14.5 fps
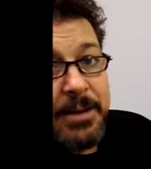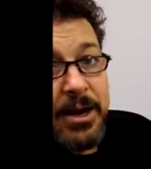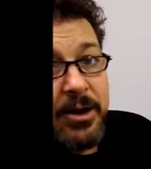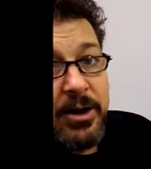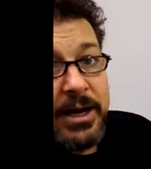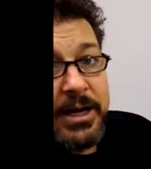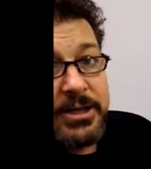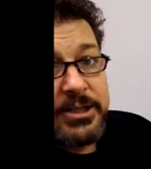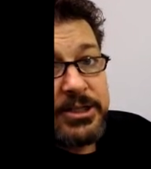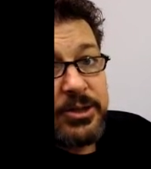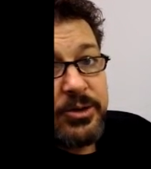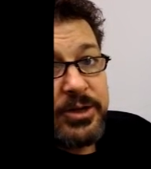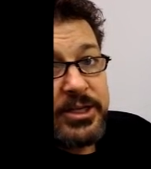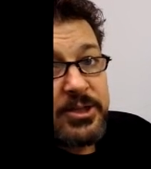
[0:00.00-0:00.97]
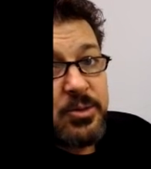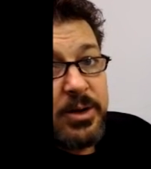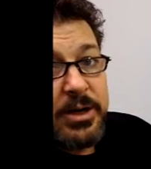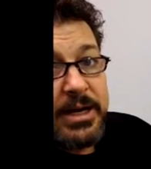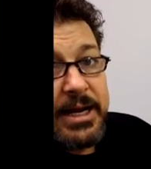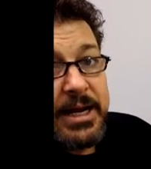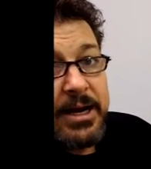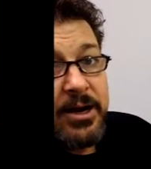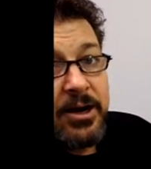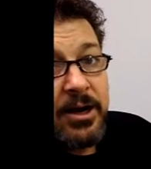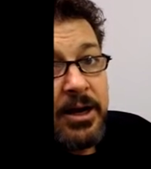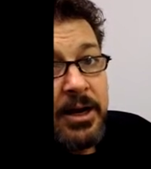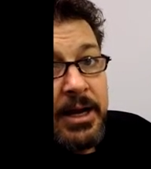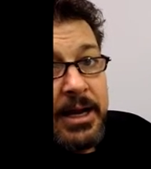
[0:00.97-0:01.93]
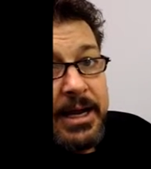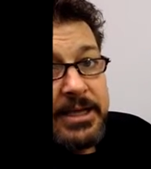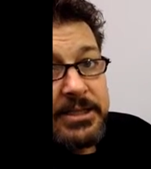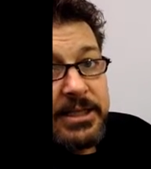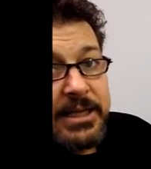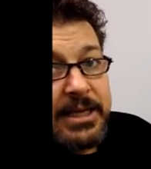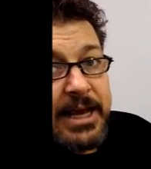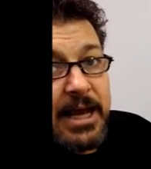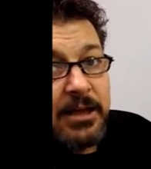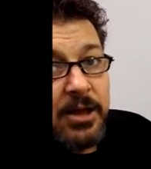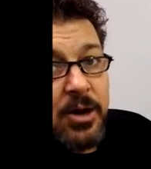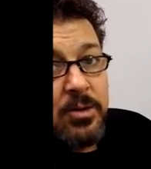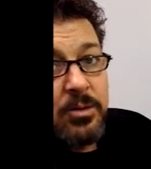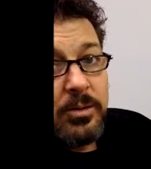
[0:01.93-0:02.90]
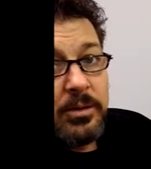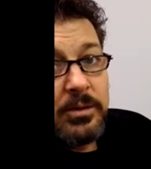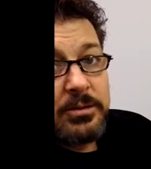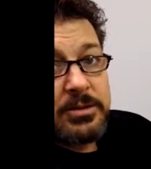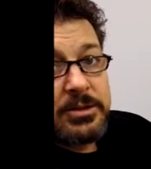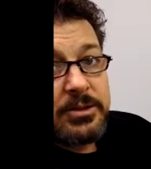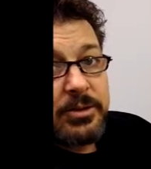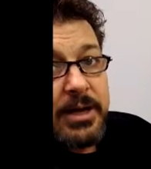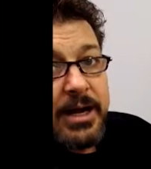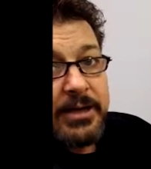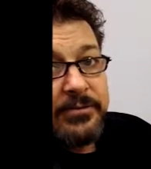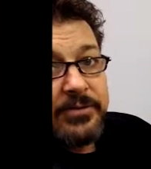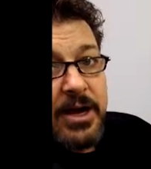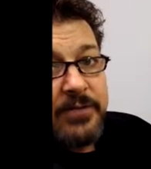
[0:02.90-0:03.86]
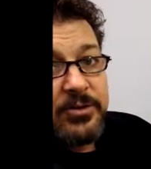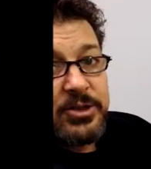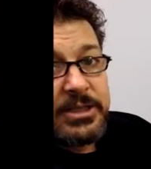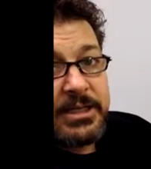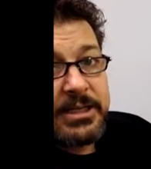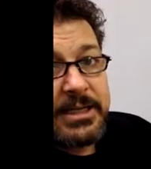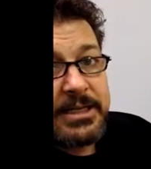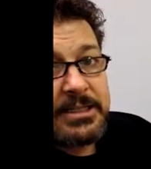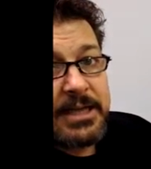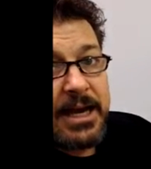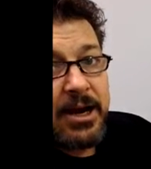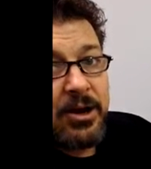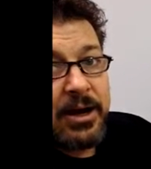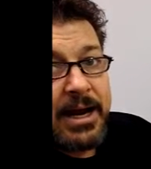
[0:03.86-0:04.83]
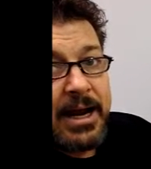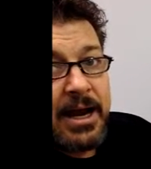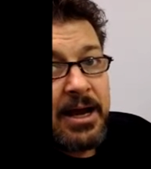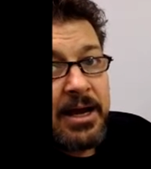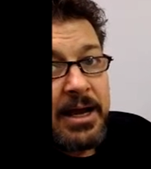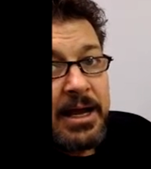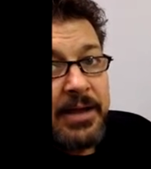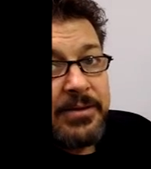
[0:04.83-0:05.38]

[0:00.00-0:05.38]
areas. So this one here is the yellow, so it kind of covers in this area.